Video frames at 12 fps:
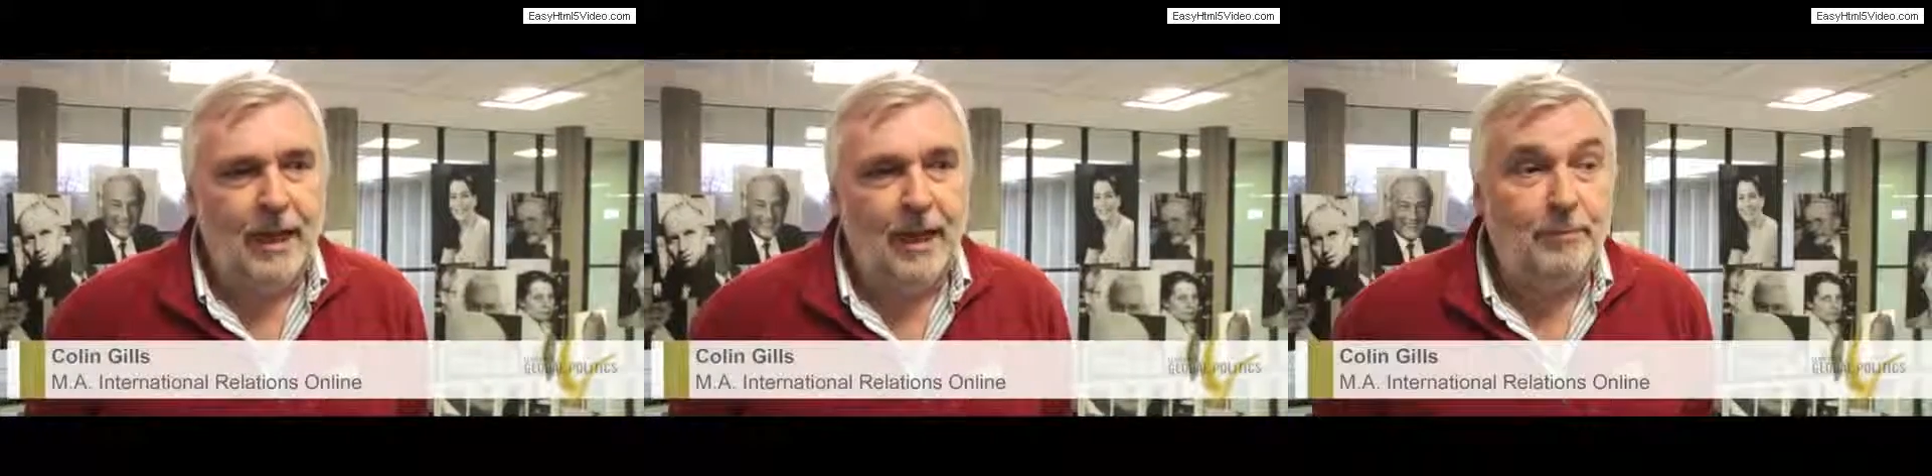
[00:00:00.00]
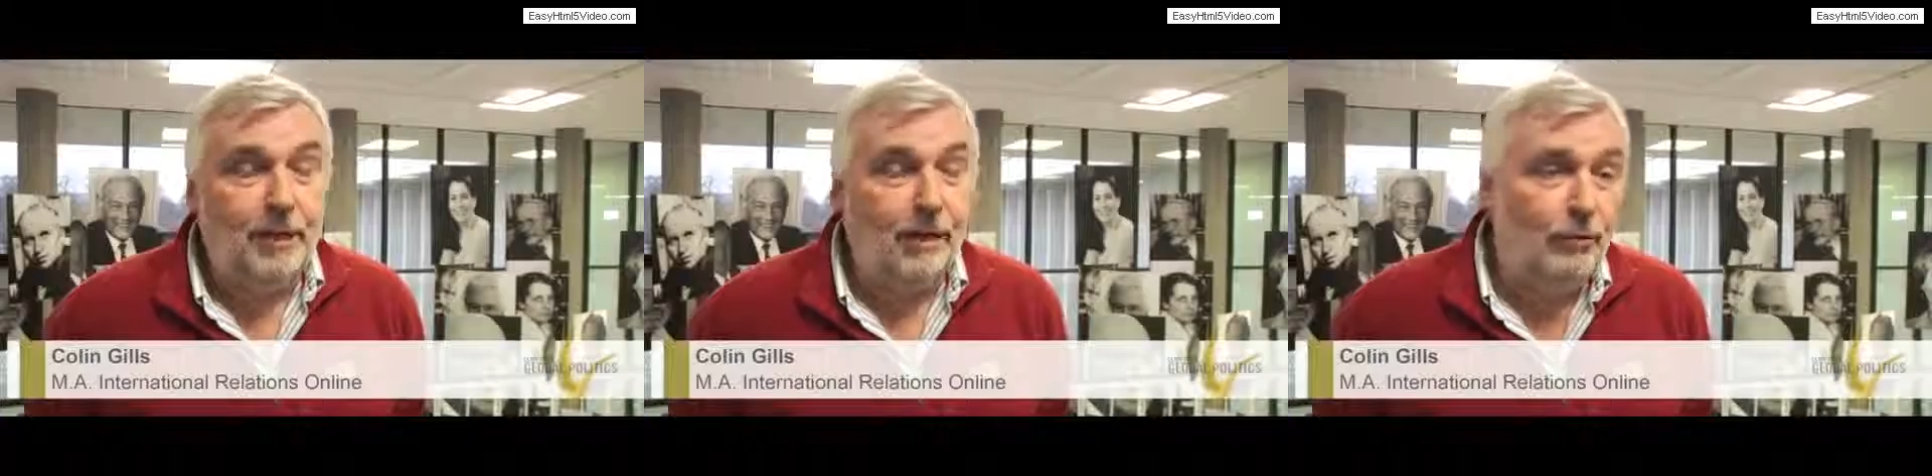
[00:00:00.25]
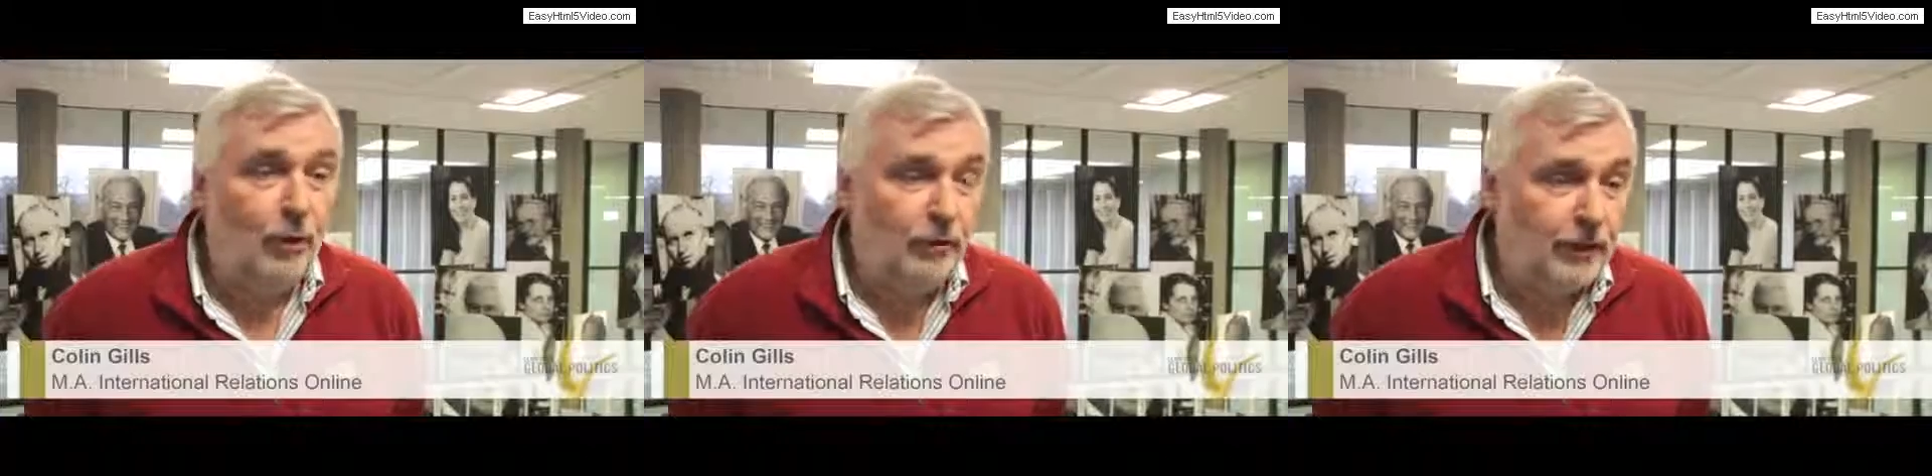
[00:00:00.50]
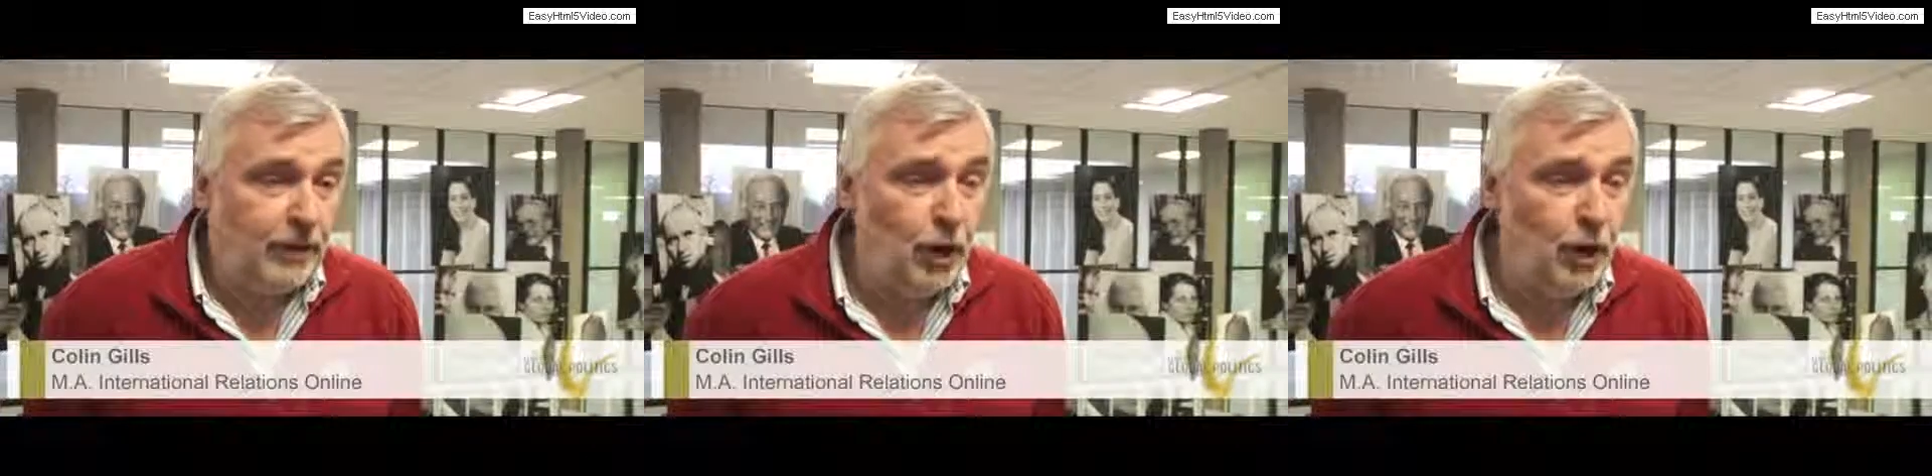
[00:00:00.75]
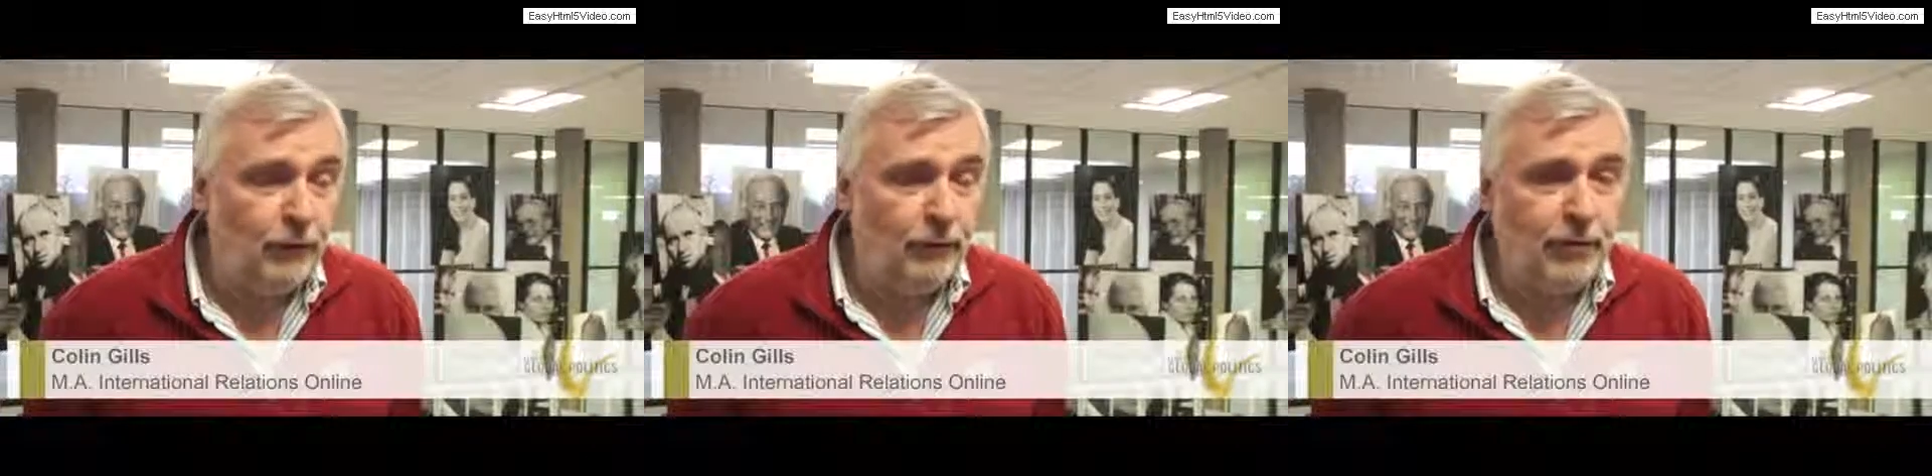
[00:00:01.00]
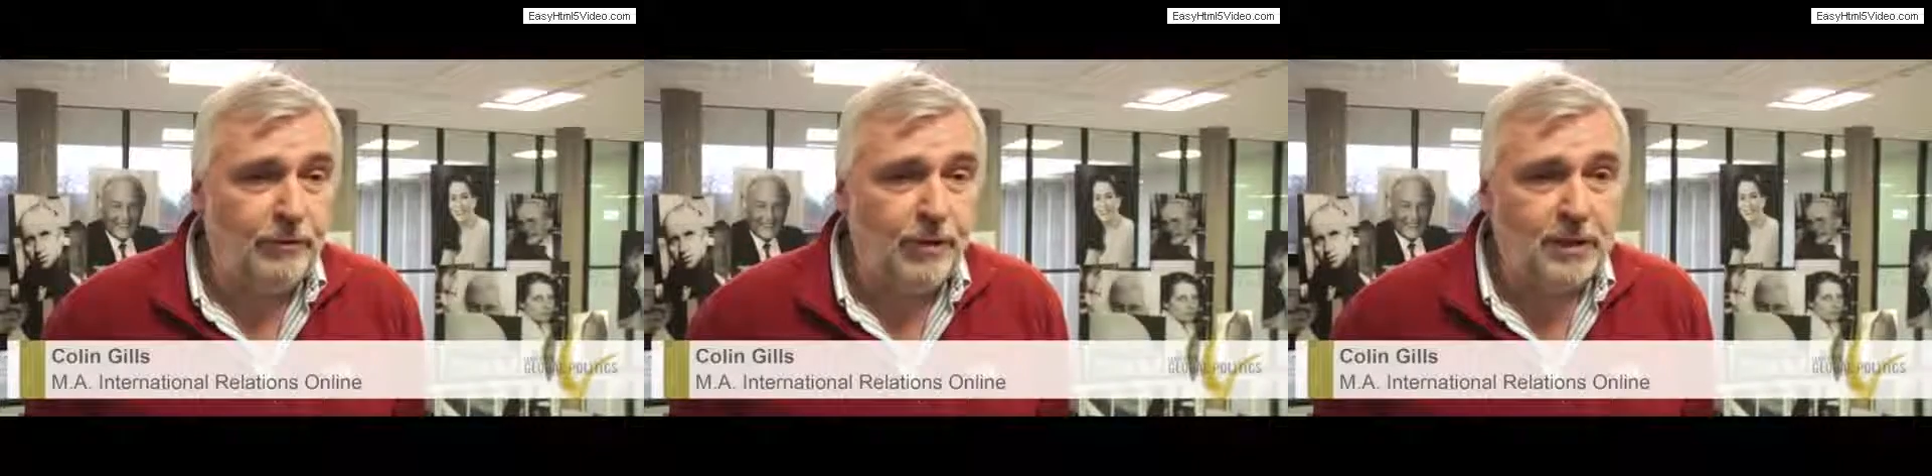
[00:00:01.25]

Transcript: I've been involved in conflict